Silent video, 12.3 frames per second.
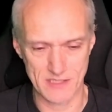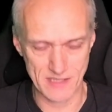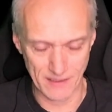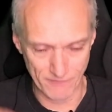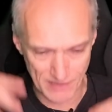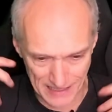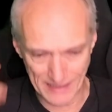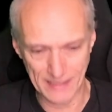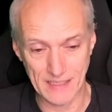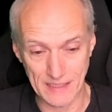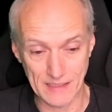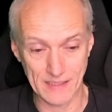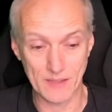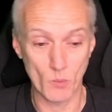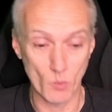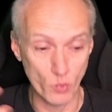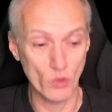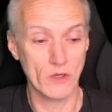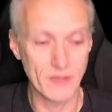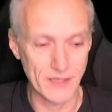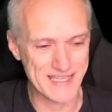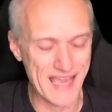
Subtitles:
They clearly worked